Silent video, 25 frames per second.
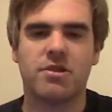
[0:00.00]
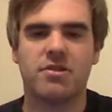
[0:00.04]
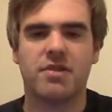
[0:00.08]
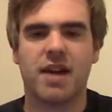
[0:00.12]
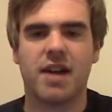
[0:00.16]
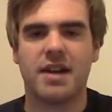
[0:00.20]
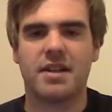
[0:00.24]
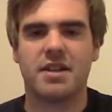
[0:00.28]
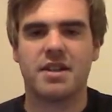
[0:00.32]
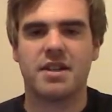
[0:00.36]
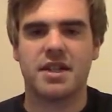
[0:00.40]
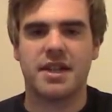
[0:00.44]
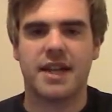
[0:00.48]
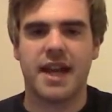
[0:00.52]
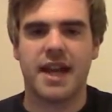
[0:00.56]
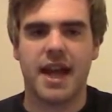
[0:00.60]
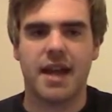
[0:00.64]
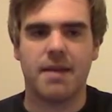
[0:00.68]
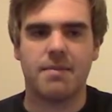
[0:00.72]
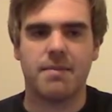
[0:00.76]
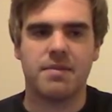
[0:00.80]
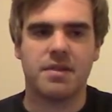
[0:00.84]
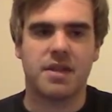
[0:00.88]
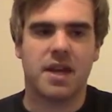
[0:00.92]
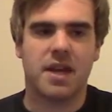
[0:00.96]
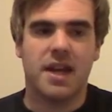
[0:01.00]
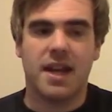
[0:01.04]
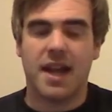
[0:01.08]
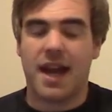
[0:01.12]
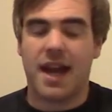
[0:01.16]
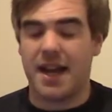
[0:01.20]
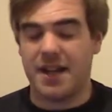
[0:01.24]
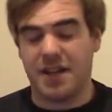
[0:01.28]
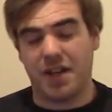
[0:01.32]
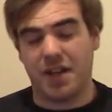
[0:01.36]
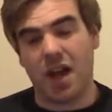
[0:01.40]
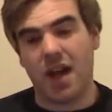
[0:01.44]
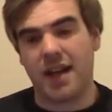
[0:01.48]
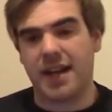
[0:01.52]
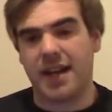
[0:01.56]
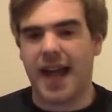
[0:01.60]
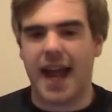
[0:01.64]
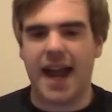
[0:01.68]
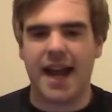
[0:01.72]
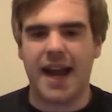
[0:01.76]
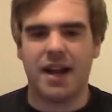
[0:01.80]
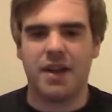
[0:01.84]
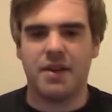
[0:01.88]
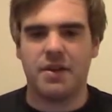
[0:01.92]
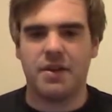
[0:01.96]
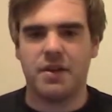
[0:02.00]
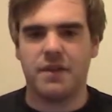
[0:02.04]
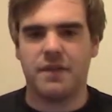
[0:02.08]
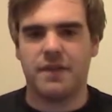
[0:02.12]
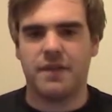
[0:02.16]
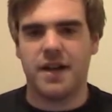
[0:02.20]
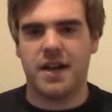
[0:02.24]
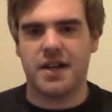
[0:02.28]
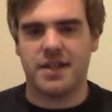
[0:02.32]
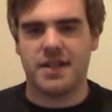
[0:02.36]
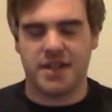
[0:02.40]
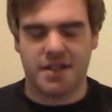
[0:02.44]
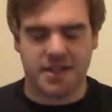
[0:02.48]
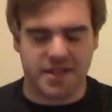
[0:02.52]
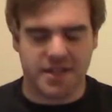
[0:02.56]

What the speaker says: strategy games and you like the Halo universe,